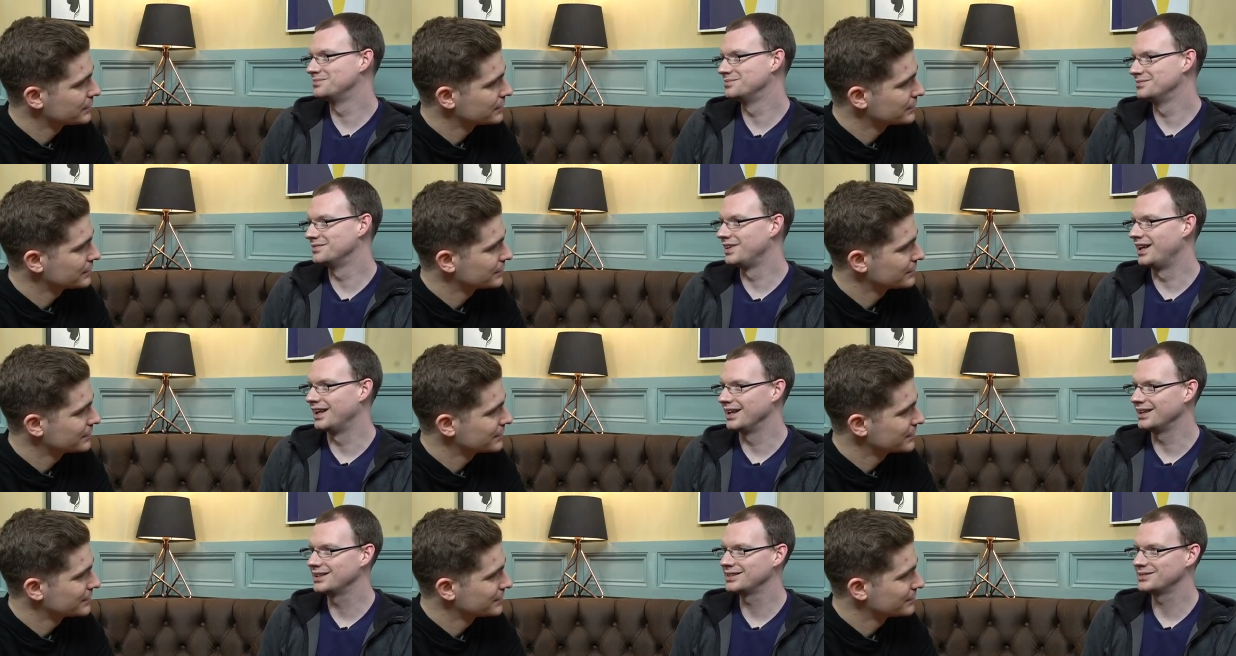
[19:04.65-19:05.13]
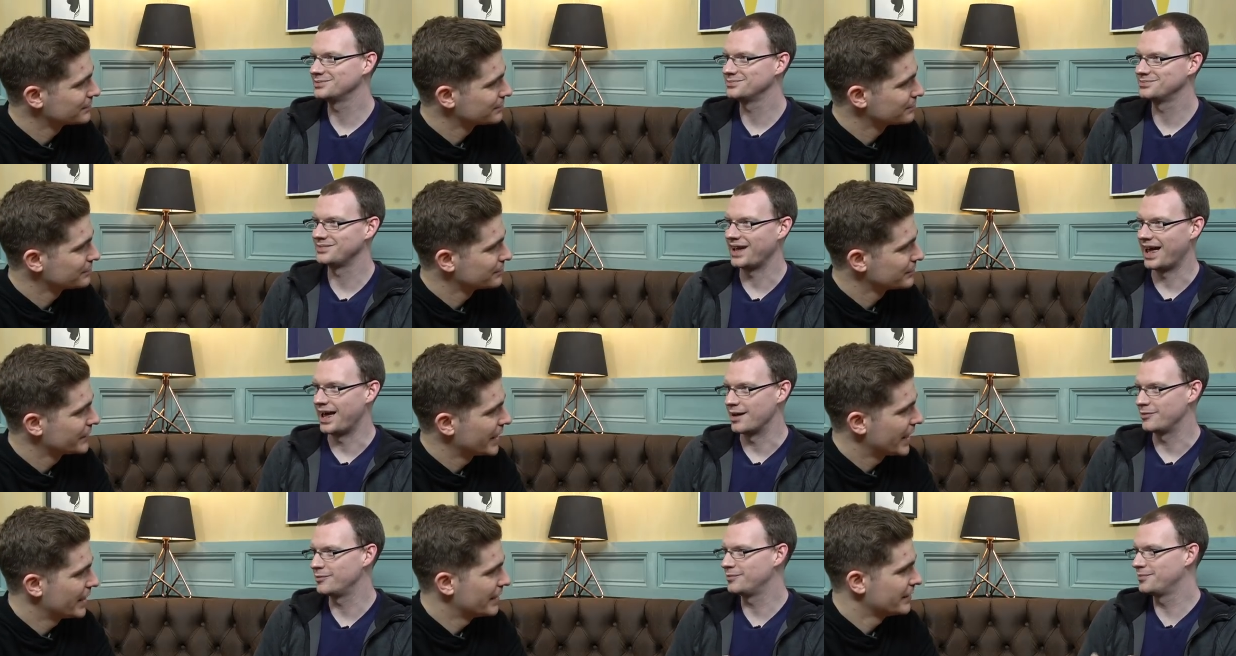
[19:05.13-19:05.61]
Speaker 1: like
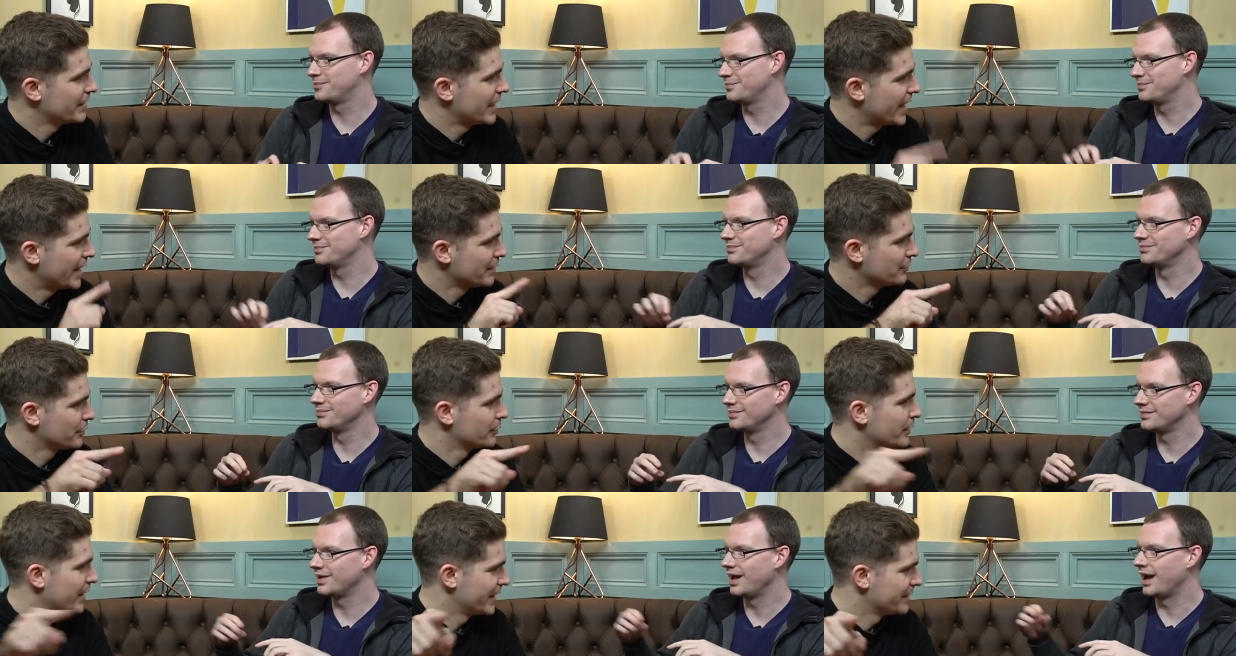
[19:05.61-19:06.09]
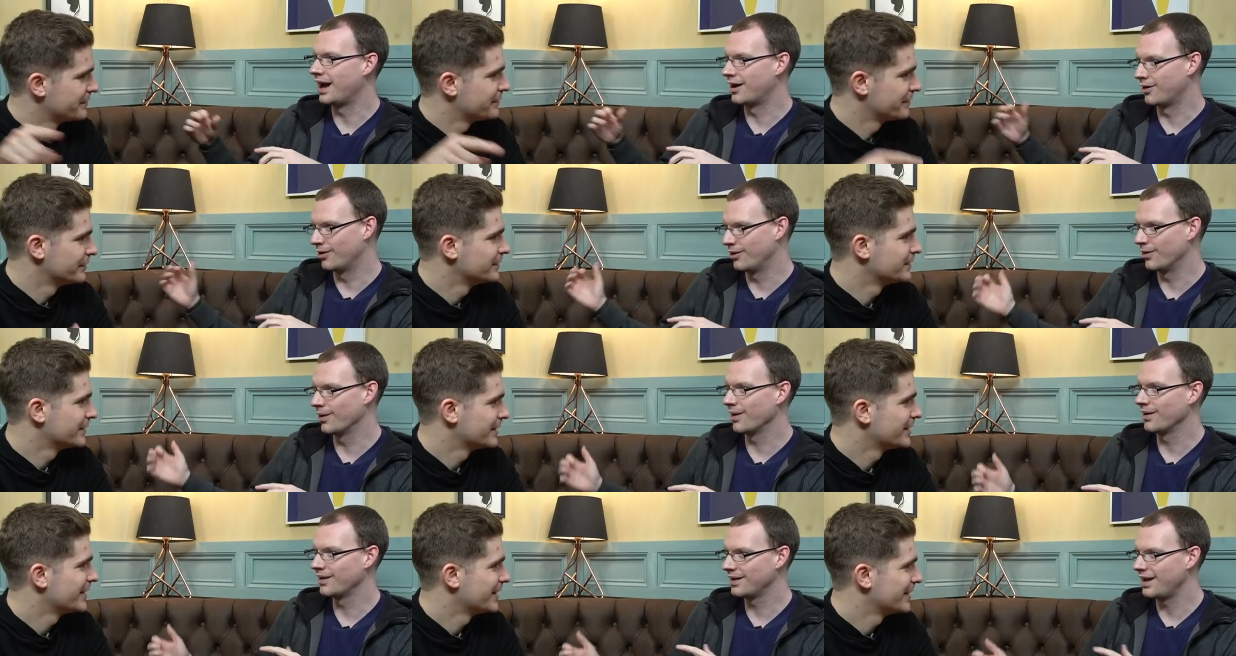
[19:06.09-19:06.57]
F arrow F
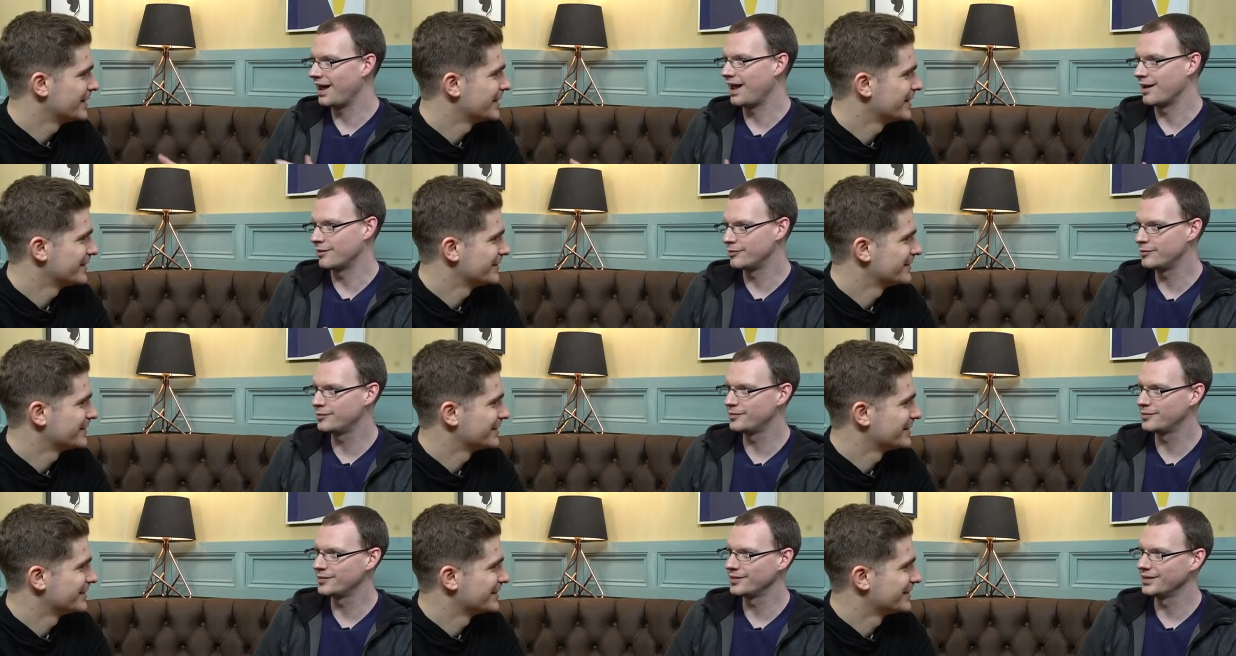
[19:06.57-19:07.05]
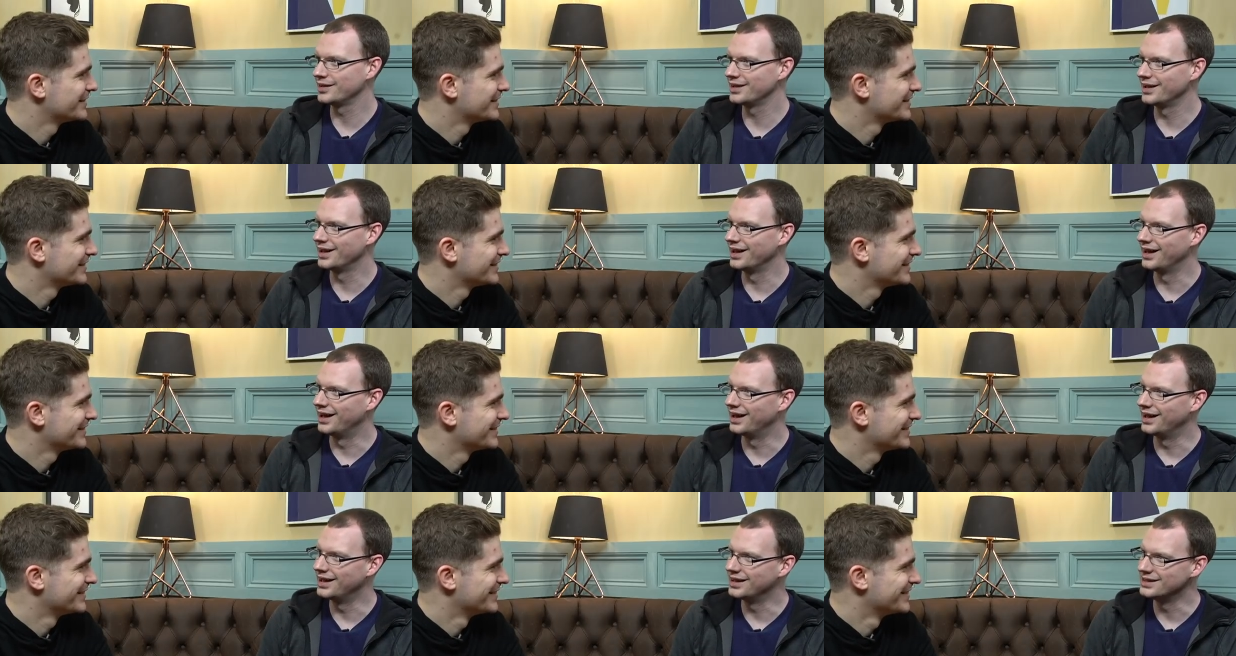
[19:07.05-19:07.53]
arrow F,
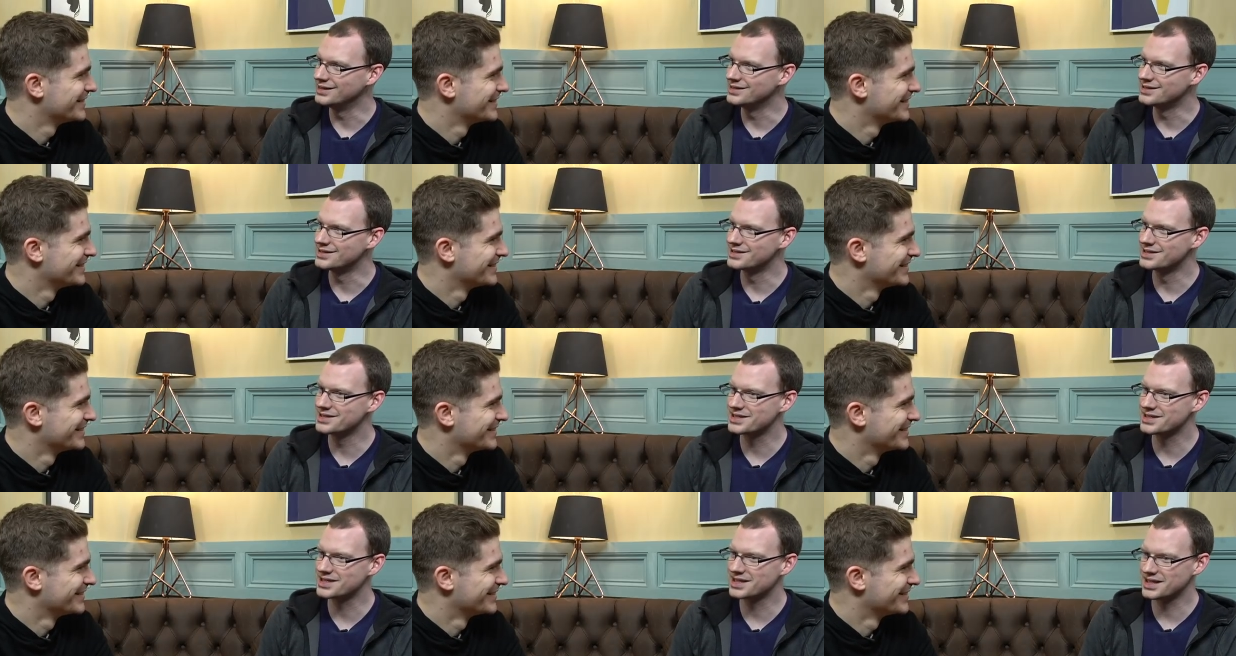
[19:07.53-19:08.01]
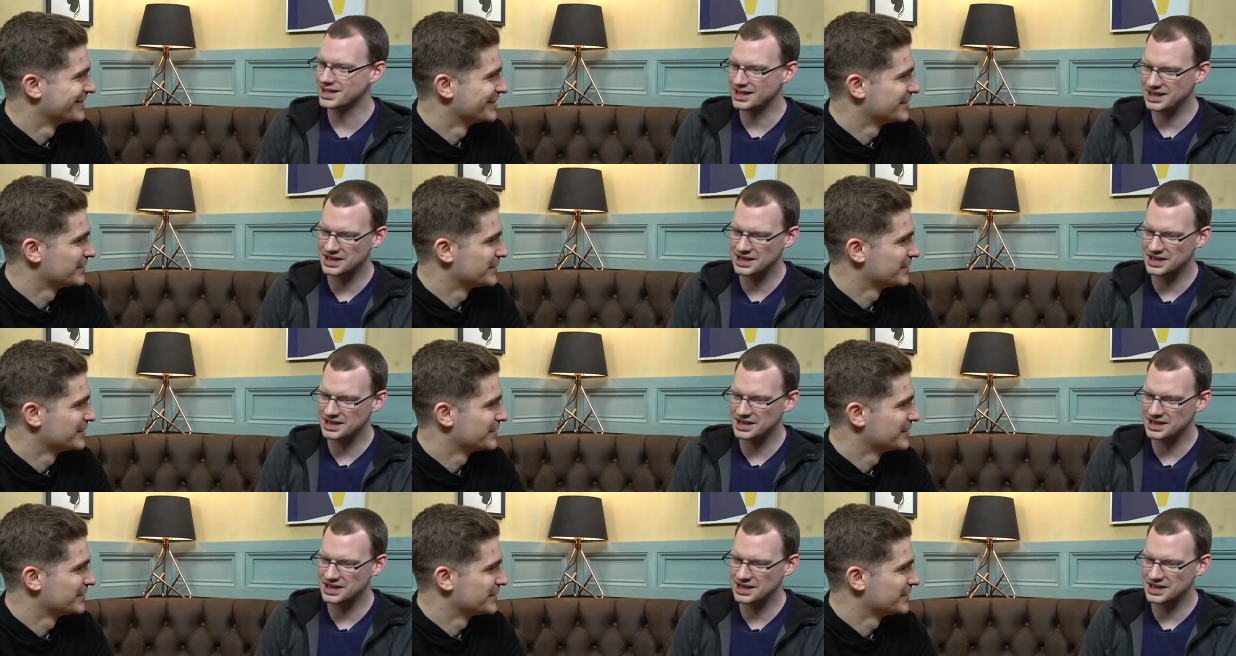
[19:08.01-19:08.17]
and